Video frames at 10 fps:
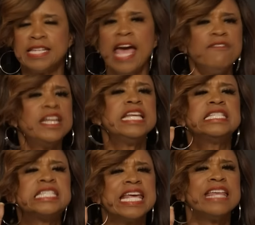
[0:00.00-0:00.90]
David
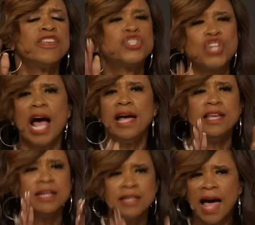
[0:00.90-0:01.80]
didn't see the
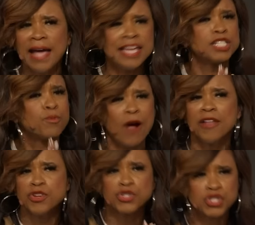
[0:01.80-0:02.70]
giant like his
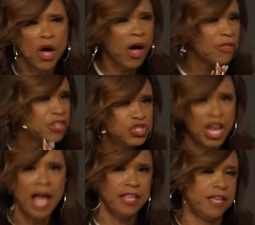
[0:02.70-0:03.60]
brothers saw the
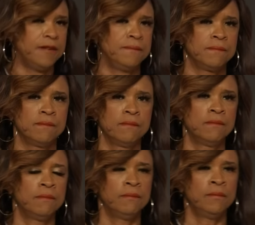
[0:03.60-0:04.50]
giant.
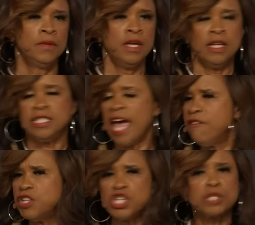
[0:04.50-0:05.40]

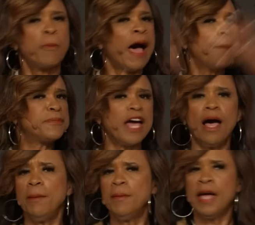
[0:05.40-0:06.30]
David just popped
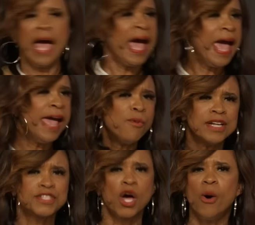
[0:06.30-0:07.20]
up. Hey,
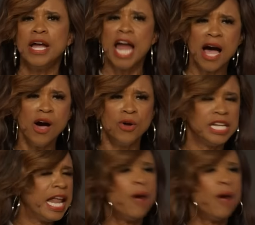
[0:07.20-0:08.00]
what's going on?